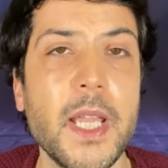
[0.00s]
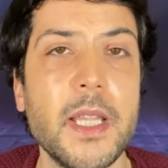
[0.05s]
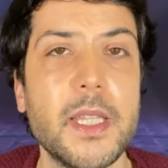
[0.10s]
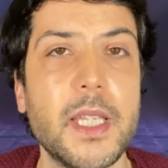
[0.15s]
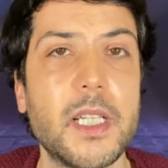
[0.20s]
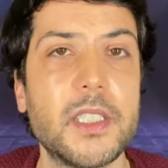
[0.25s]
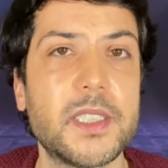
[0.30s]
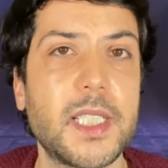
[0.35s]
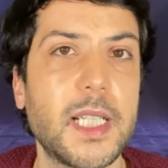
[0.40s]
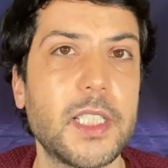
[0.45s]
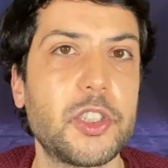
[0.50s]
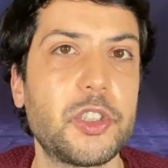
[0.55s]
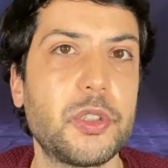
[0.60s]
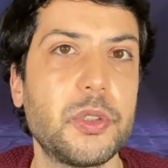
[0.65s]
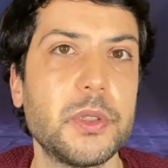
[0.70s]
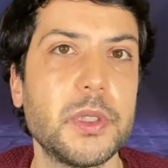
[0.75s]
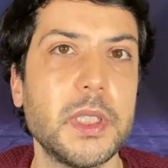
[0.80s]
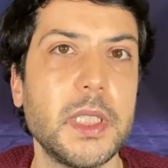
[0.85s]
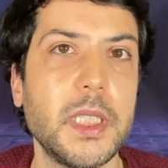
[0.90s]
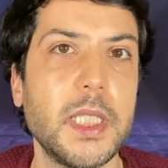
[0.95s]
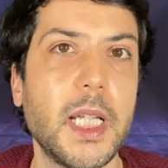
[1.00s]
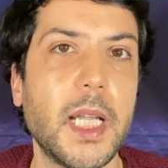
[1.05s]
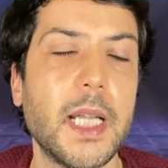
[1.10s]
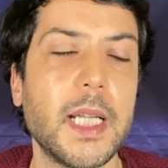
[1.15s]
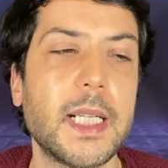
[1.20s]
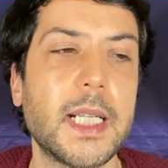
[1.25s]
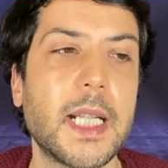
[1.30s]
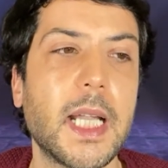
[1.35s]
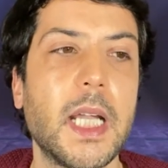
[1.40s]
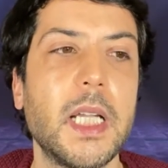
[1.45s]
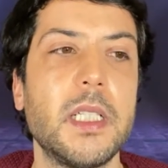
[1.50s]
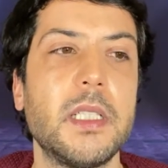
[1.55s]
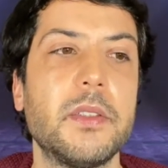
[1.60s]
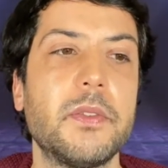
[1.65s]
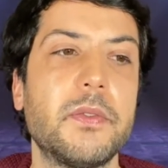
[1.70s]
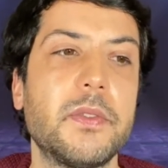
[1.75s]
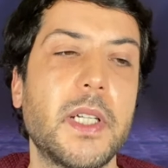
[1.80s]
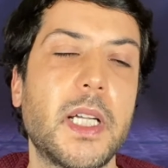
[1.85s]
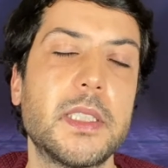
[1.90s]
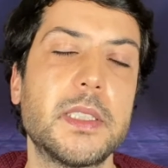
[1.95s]
There's actually a kind of
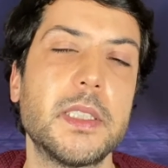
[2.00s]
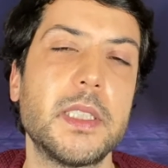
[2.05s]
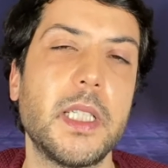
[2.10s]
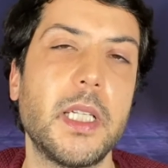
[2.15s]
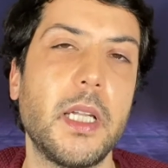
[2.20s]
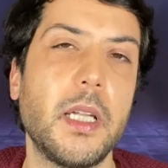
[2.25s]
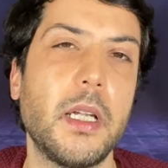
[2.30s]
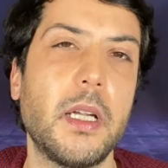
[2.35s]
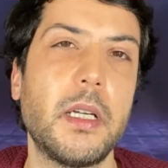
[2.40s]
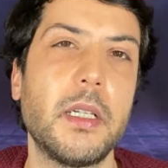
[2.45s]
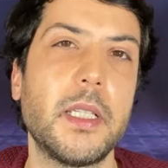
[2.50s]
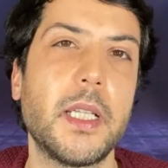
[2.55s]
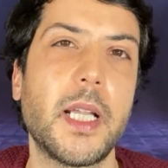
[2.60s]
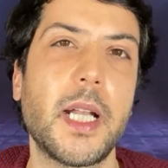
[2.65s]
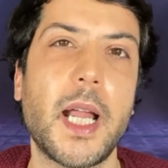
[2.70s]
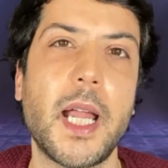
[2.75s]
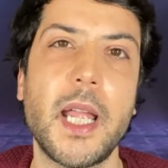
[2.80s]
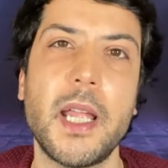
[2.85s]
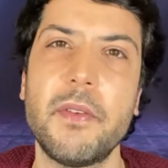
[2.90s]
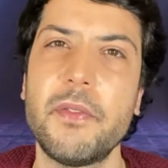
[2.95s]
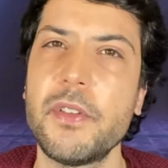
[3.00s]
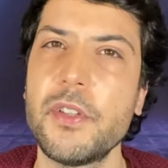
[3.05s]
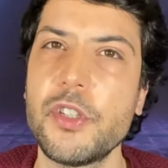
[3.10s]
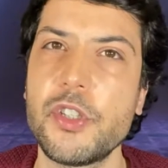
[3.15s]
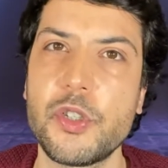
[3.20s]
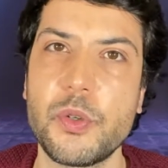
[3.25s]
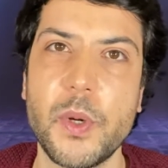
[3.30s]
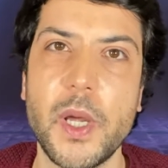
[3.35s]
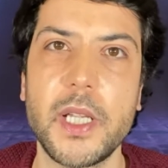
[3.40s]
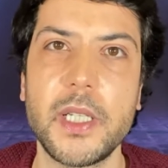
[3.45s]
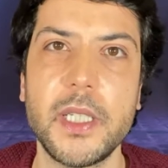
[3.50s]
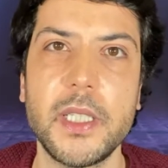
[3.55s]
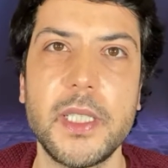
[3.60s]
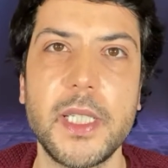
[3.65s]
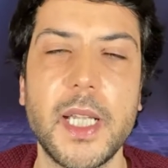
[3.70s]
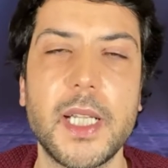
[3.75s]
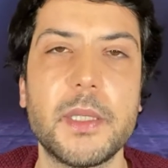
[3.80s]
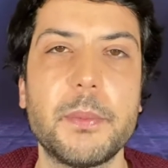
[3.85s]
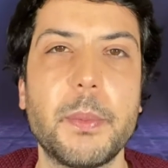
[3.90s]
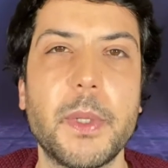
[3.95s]
nylon hair that I haven't tried it
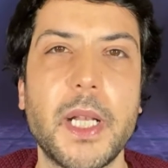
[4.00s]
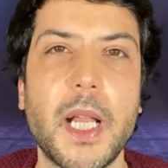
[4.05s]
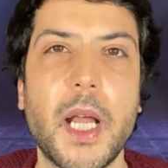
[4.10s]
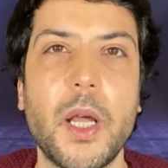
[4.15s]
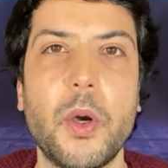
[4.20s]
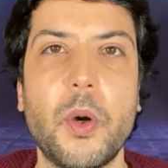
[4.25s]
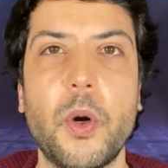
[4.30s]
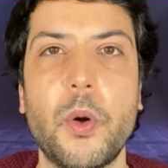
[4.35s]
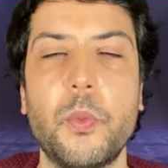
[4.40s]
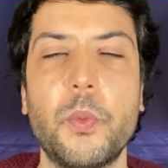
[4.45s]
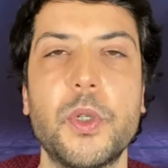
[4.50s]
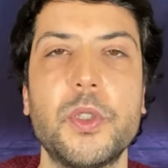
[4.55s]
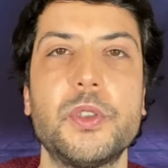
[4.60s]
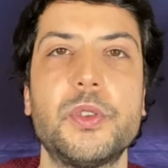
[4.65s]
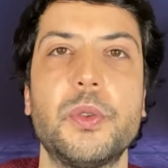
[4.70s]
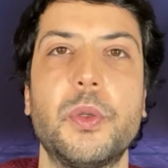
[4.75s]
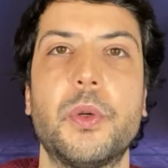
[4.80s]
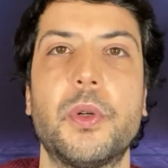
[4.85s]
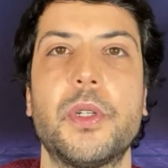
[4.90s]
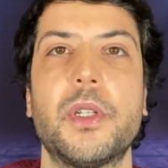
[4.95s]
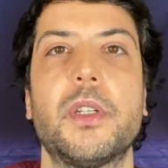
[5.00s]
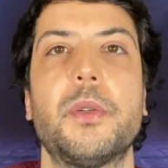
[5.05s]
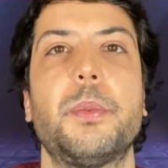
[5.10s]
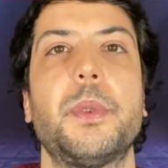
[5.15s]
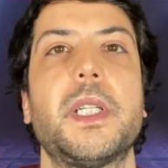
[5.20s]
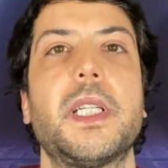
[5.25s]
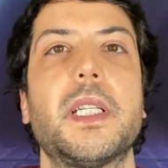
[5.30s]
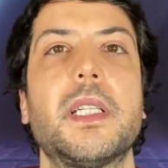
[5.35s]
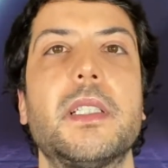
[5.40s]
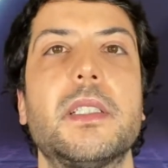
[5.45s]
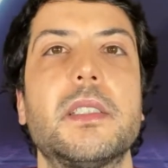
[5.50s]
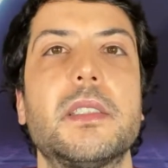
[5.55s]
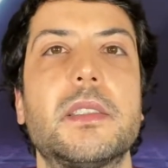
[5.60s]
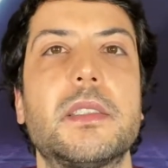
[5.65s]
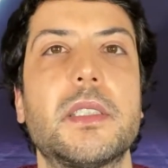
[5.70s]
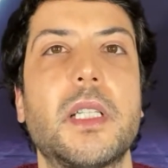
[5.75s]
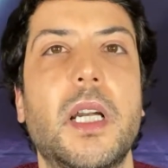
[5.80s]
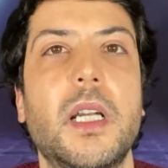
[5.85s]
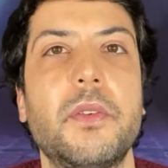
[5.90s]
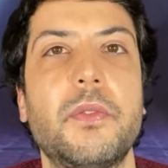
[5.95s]
yet, but I want to order because
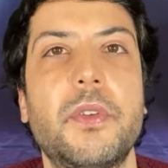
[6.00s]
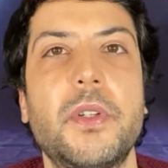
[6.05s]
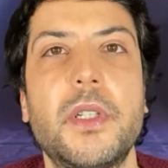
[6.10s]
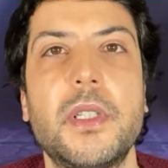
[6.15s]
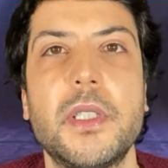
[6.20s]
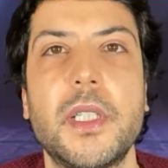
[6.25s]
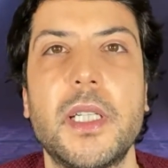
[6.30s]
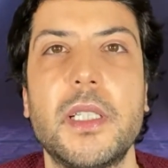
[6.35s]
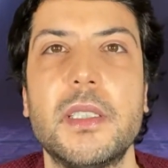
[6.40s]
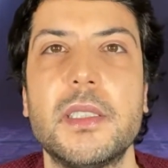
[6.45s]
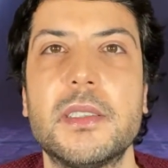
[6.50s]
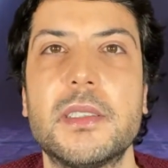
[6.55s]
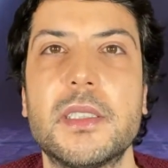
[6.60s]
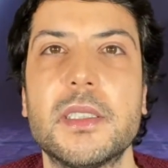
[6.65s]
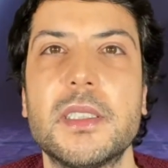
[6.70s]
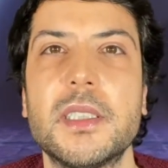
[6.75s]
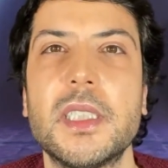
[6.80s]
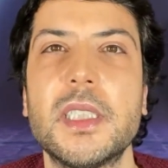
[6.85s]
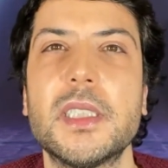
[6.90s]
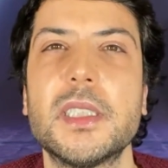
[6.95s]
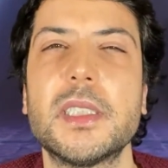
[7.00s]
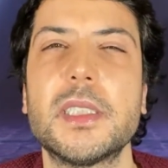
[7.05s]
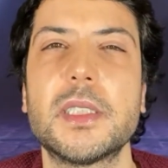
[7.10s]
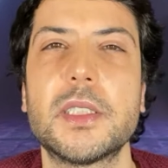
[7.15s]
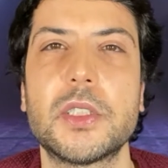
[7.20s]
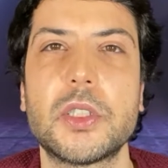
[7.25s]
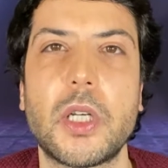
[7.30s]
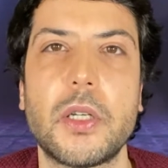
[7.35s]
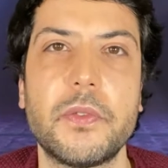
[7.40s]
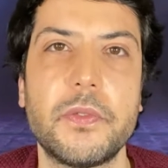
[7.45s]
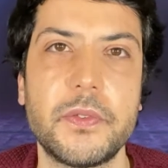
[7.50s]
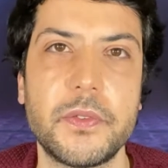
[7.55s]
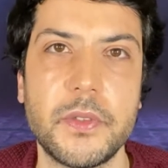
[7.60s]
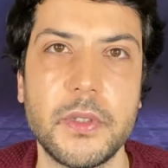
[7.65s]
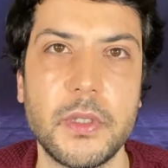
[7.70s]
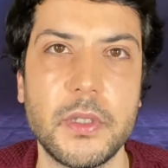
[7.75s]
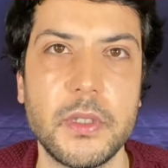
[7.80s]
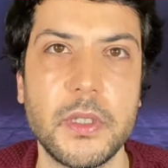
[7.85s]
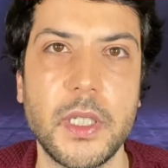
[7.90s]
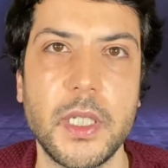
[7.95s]
I've heard that it's a little
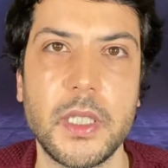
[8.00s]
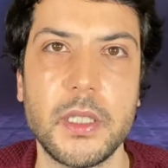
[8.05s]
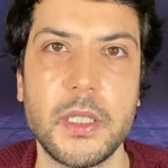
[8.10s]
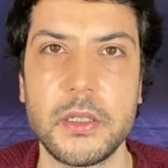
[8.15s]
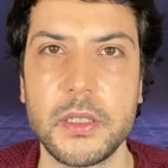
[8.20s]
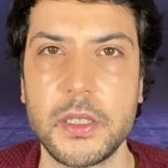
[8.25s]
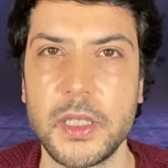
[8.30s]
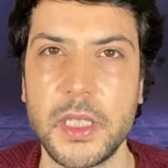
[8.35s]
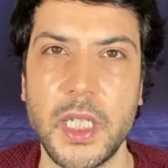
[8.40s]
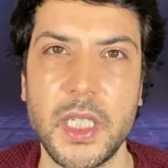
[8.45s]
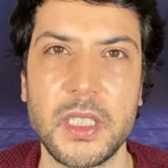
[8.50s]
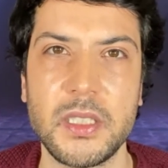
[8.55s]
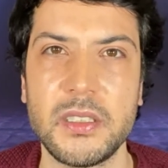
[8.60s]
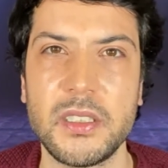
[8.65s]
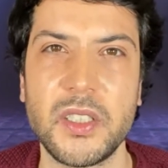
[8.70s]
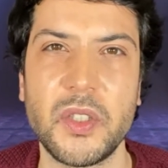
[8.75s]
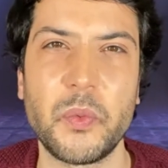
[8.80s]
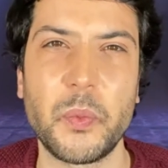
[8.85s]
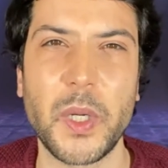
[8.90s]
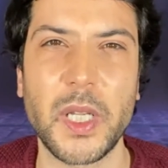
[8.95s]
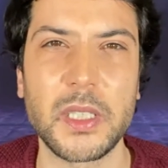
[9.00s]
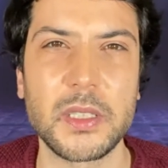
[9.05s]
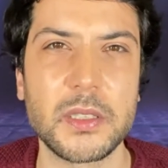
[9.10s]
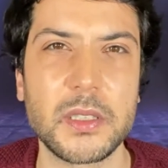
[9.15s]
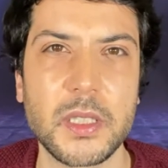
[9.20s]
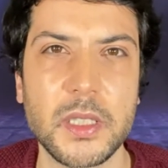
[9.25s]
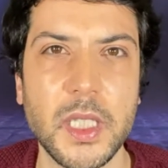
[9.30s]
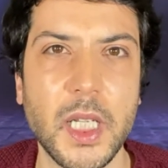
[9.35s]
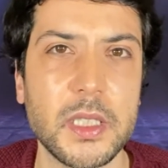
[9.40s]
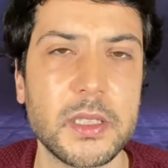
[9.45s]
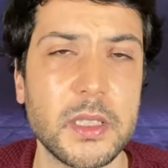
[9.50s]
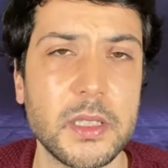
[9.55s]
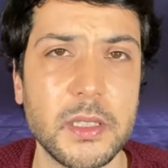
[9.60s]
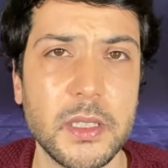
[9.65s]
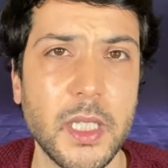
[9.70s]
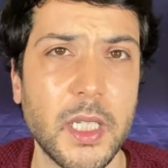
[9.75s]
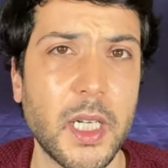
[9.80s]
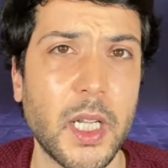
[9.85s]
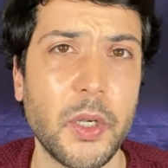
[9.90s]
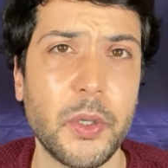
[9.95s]
softer than the regular nylon
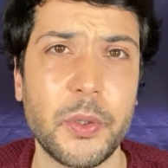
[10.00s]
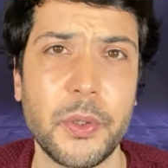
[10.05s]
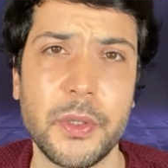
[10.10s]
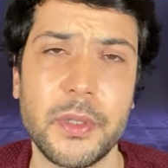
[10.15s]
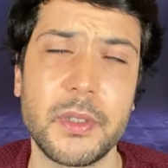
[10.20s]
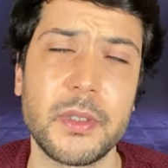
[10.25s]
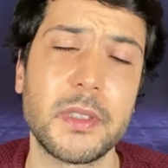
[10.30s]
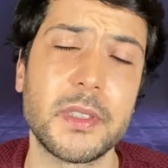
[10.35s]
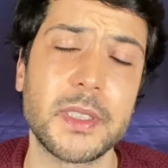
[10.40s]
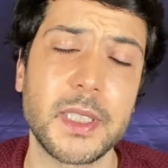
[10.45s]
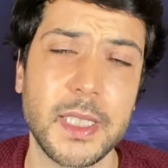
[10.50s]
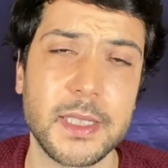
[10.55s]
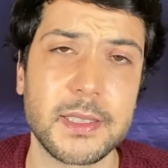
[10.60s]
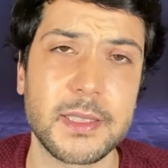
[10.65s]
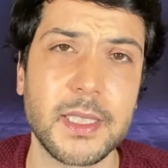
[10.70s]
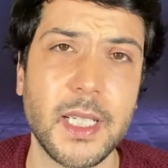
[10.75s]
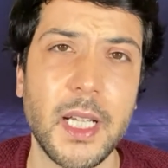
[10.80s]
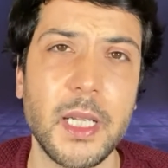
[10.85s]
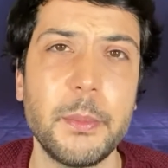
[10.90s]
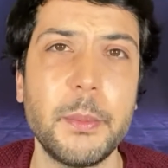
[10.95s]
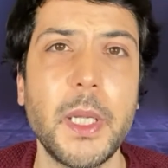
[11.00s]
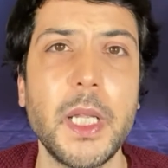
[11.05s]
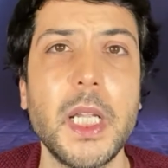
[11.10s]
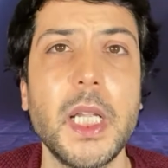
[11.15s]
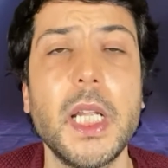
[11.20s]
that I ordered the last time.